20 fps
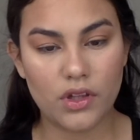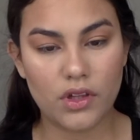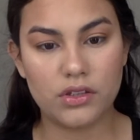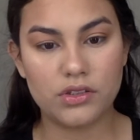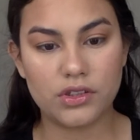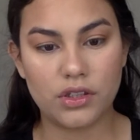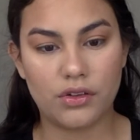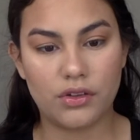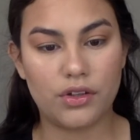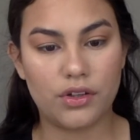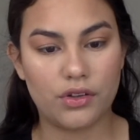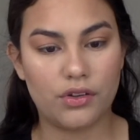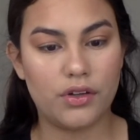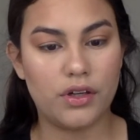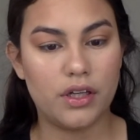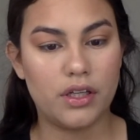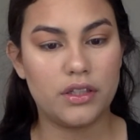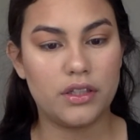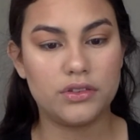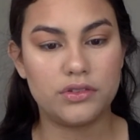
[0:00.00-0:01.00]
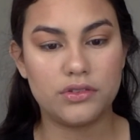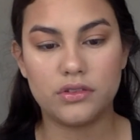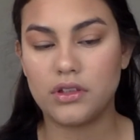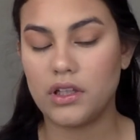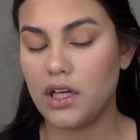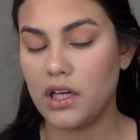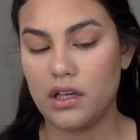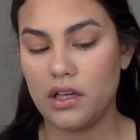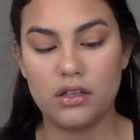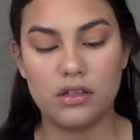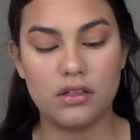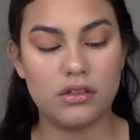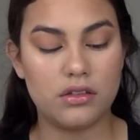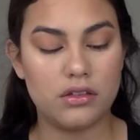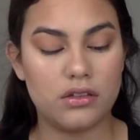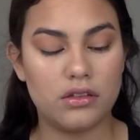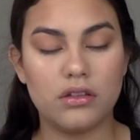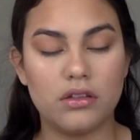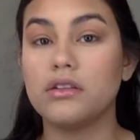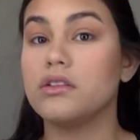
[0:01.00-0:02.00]
So I'm going to go ahead and do that
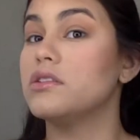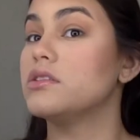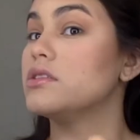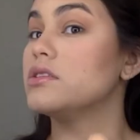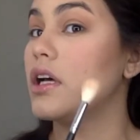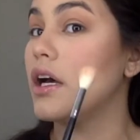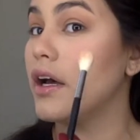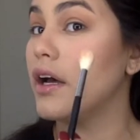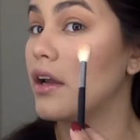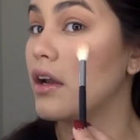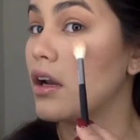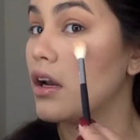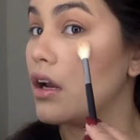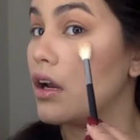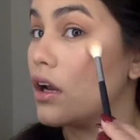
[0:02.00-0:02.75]
on this side.